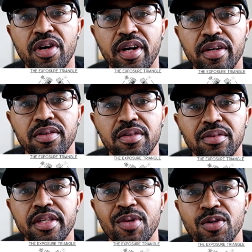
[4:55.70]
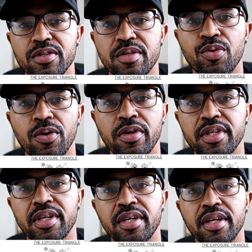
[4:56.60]
triangle, the most important
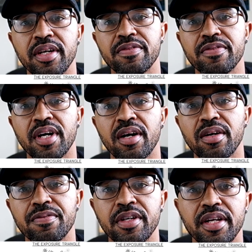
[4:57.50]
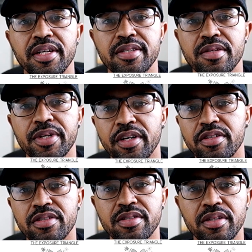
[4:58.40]
thing in photography that needs to be
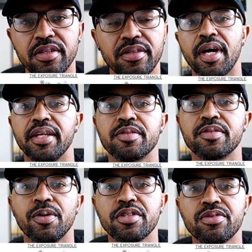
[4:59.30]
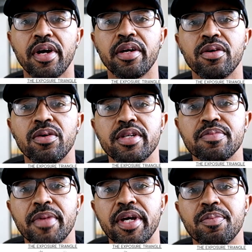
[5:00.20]
understood. Now the exposure triangle is
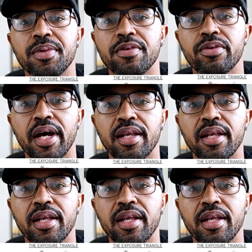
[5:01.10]
made up of 3